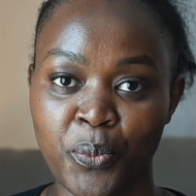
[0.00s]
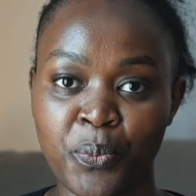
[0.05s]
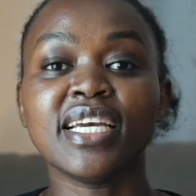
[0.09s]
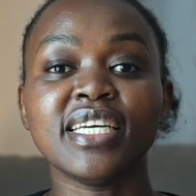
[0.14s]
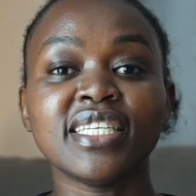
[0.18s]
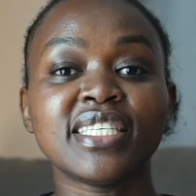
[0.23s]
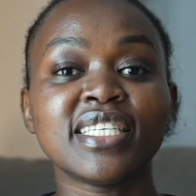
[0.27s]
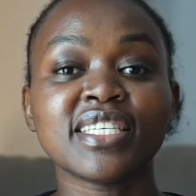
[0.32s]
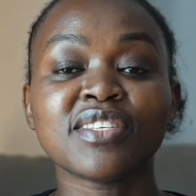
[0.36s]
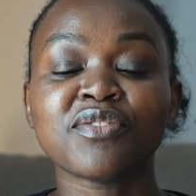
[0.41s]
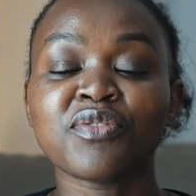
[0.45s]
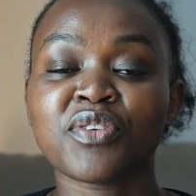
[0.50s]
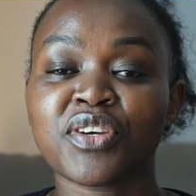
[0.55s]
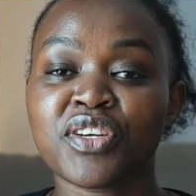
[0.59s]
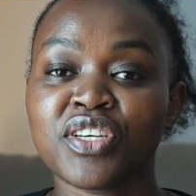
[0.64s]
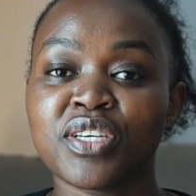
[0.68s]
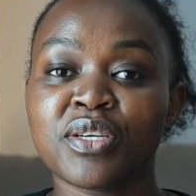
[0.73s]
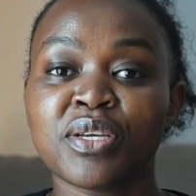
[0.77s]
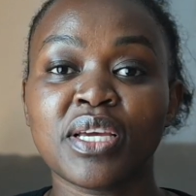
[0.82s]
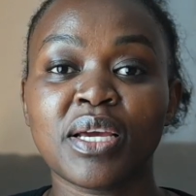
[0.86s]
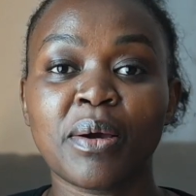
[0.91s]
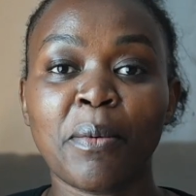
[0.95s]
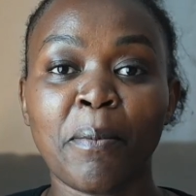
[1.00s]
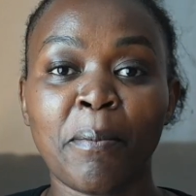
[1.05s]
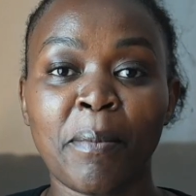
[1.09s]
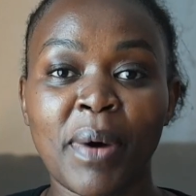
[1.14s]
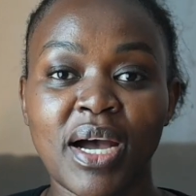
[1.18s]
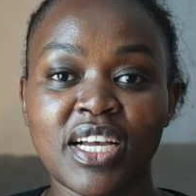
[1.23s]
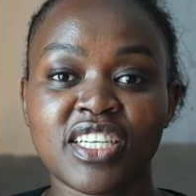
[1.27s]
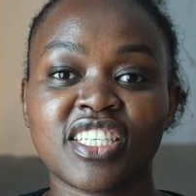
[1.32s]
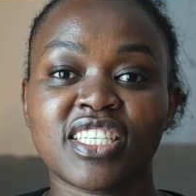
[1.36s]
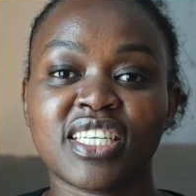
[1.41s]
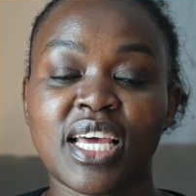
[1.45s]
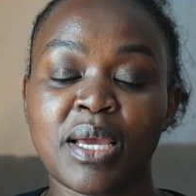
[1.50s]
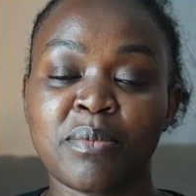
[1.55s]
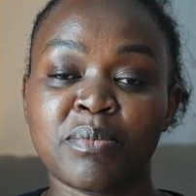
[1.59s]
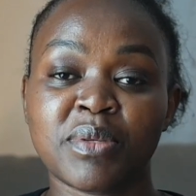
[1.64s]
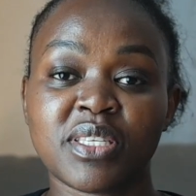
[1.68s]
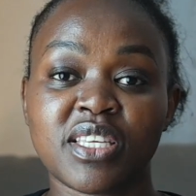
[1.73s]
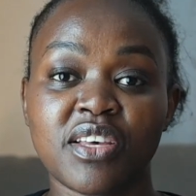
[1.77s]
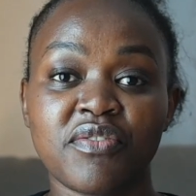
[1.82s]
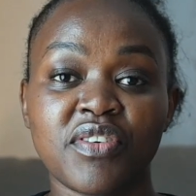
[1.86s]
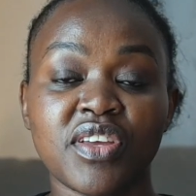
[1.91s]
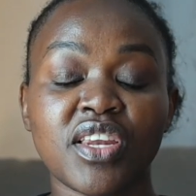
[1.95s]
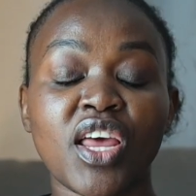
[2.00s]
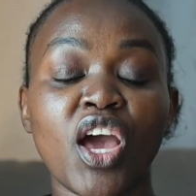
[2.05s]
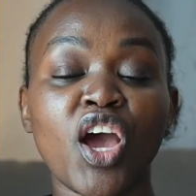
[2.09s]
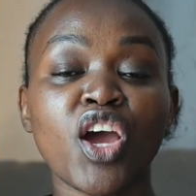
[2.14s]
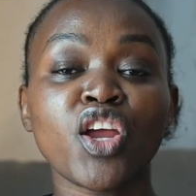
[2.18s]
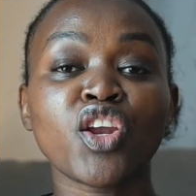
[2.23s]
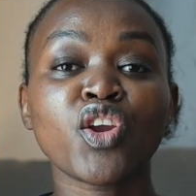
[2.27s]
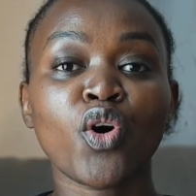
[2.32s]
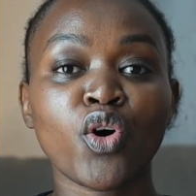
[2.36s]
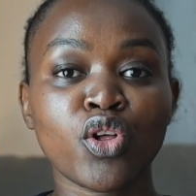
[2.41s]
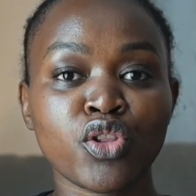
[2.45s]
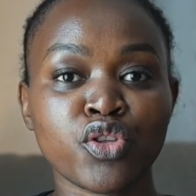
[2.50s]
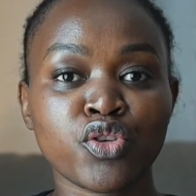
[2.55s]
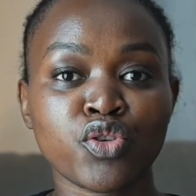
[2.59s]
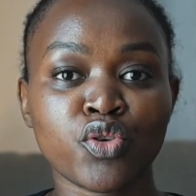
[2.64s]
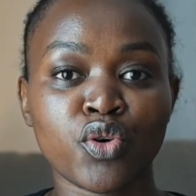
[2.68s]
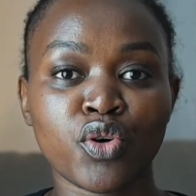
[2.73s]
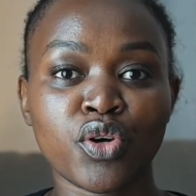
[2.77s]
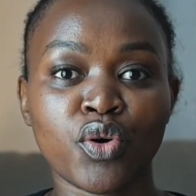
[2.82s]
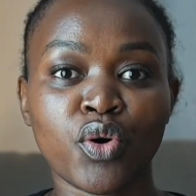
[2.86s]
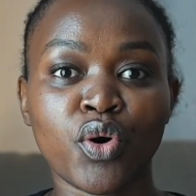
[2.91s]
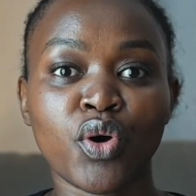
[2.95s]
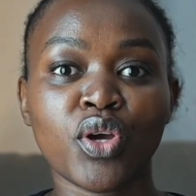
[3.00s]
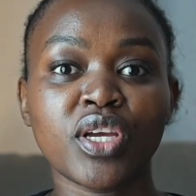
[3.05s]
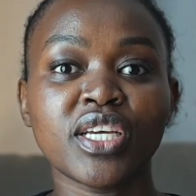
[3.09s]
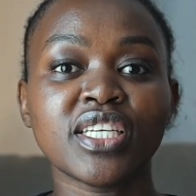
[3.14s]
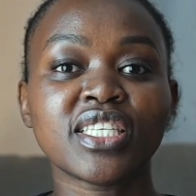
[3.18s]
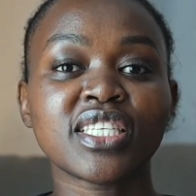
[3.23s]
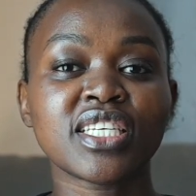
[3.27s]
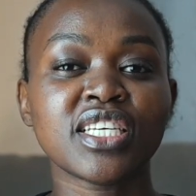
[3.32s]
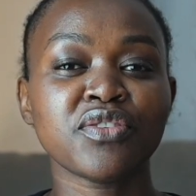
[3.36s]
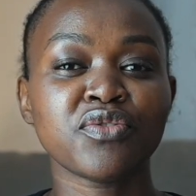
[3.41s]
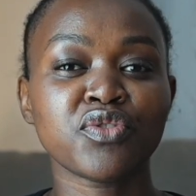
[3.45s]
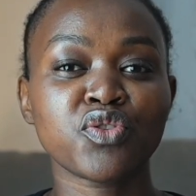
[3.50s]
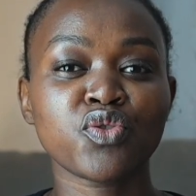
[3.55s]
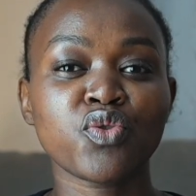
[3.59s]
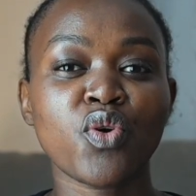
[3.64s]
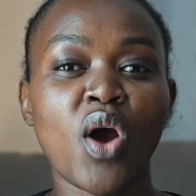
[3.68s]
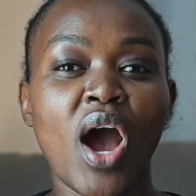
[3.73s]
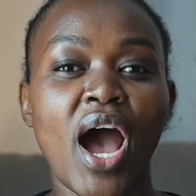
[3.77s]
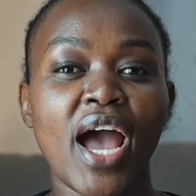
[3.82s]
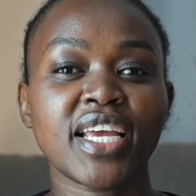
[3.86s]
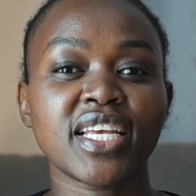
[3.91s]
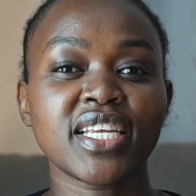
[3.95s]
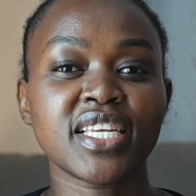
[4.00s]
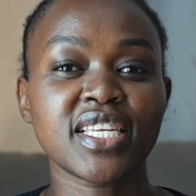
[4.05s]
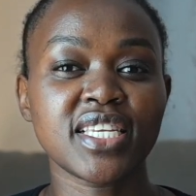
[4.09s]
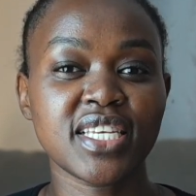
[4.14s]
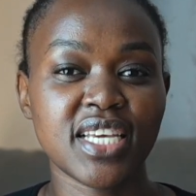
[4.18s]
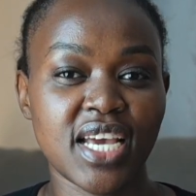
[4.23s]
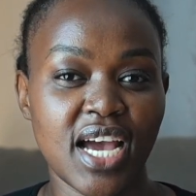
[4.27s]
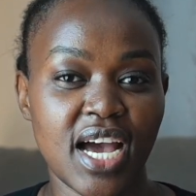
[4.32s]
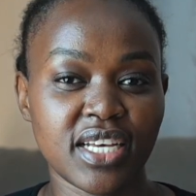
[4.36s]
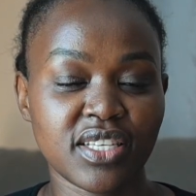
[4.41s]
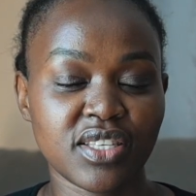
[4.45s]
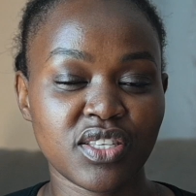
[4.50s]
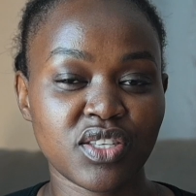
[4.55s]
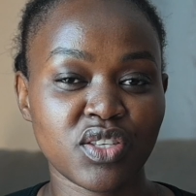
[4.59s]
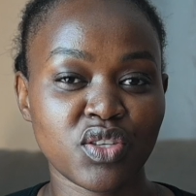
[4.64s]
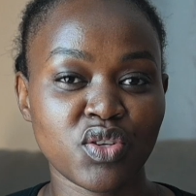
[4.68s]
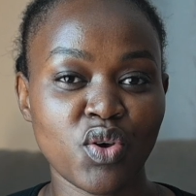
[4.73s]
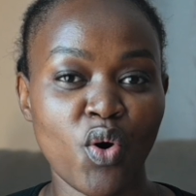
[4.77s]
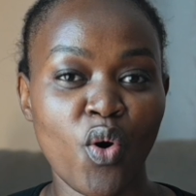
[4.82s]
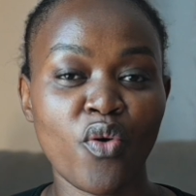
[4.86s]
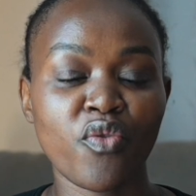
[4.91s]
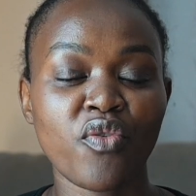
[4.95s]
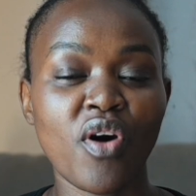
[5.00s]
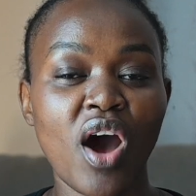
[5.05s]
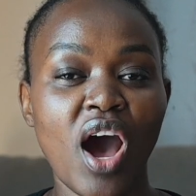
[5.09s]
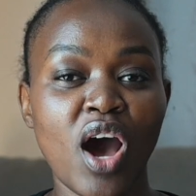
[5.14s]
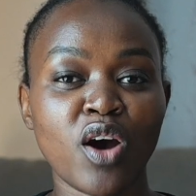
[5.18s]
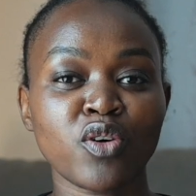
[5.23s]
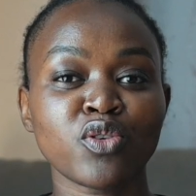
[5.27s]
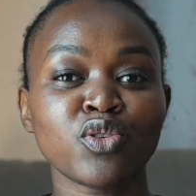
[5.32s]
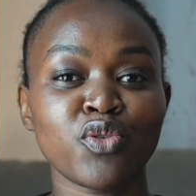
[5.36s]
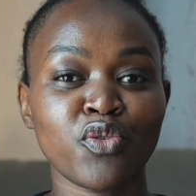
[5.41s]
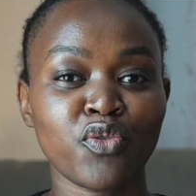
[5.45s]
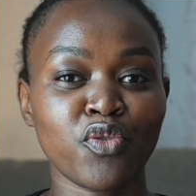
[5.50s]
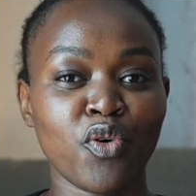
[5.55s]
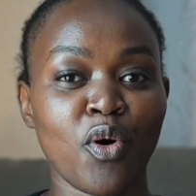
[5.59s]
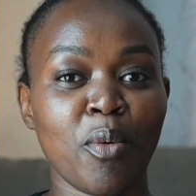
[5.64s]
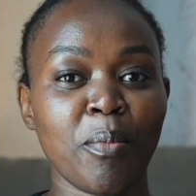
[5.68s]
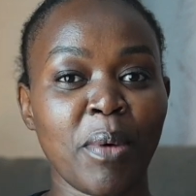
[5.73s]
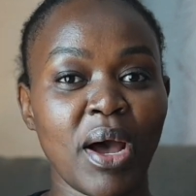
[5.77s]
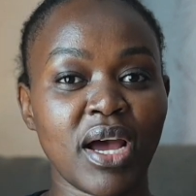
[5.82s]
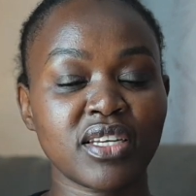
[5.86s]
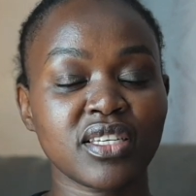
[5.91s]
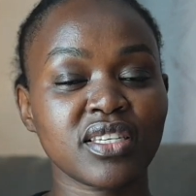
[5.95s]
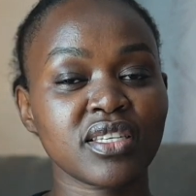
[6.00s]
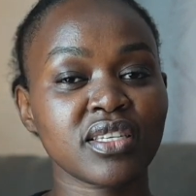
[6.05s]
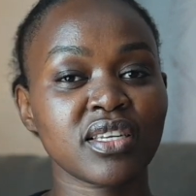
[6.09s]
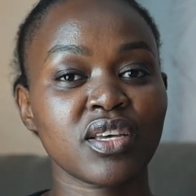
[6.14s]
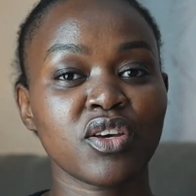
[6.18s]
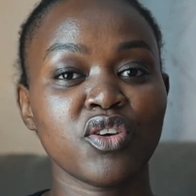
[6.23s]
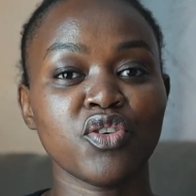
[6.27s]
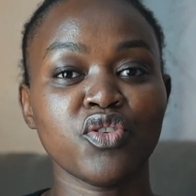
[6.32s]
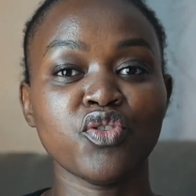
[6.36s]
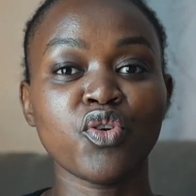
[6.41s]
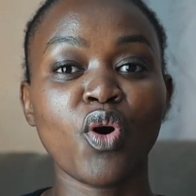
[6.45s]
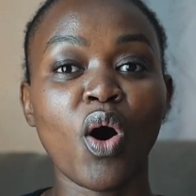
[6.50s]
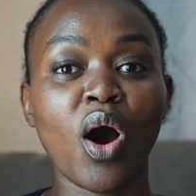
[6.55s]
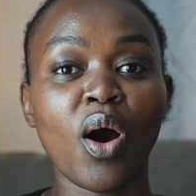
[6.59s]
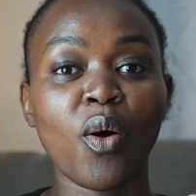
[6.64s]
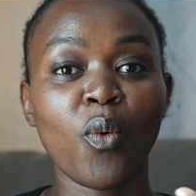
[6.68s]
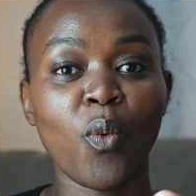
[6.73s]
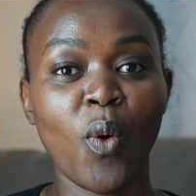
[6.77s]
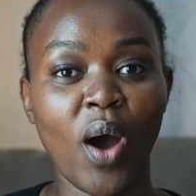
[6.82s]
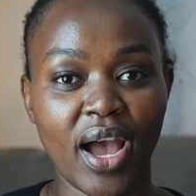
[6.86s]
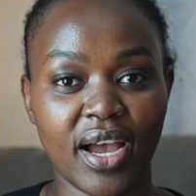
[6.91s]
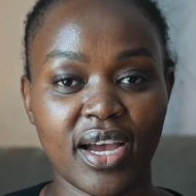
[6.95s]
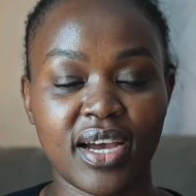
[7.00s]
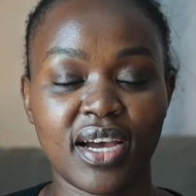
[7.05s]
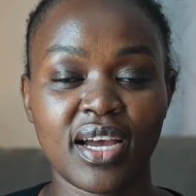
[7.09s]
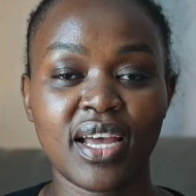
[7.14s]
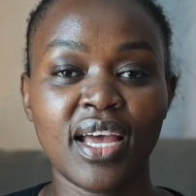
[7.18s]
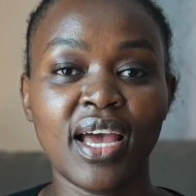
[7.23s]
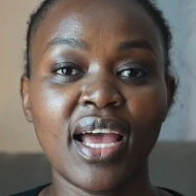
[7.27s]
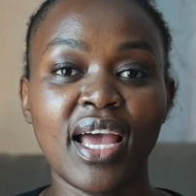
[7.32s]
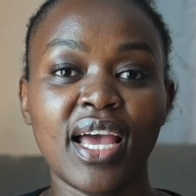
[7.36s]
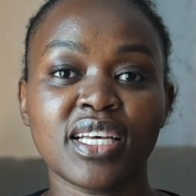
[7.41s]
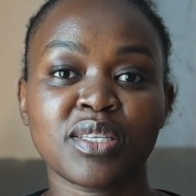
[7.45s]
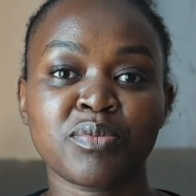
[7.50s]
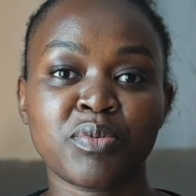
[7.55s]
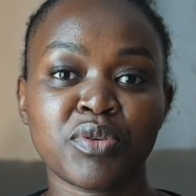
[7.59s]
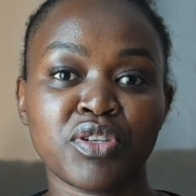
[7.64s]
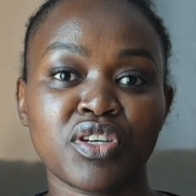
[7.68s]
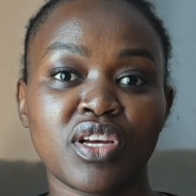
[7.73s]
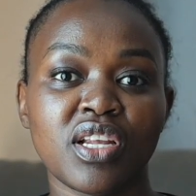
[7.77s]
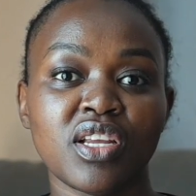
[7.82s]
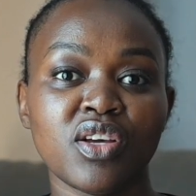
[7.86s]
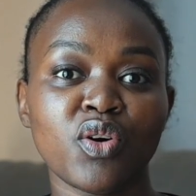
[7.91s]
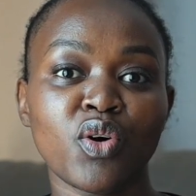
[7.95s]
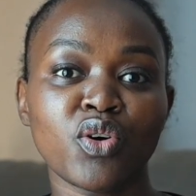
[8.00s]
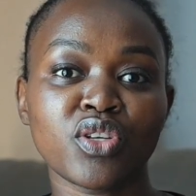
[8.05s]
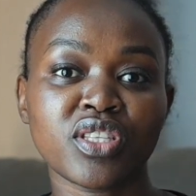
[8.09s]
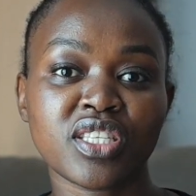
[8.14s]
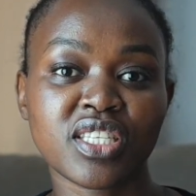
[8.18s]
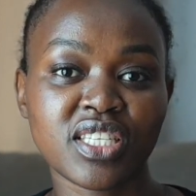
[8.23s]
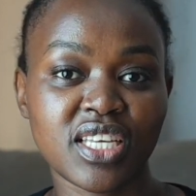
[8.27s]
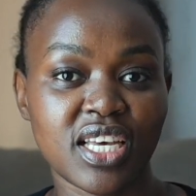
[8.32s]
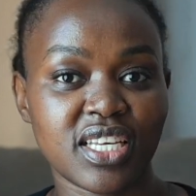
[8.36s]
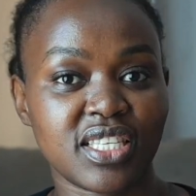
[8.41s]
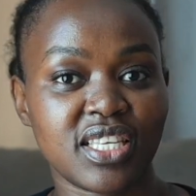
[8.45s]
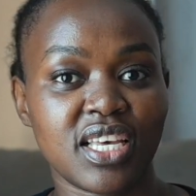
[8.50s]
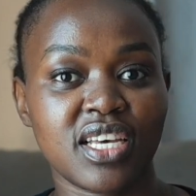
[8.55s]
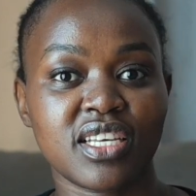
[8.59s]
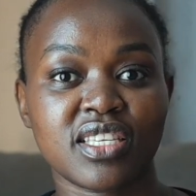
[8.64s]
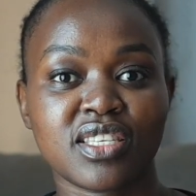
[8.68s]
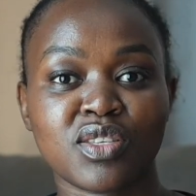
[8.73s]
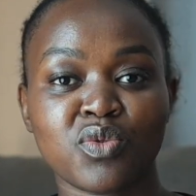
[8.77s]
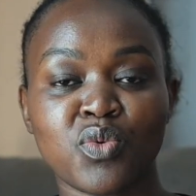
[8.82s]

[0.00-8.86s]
It is very much time saving, and also it gives you ideas of how to format your work, especially on CSS.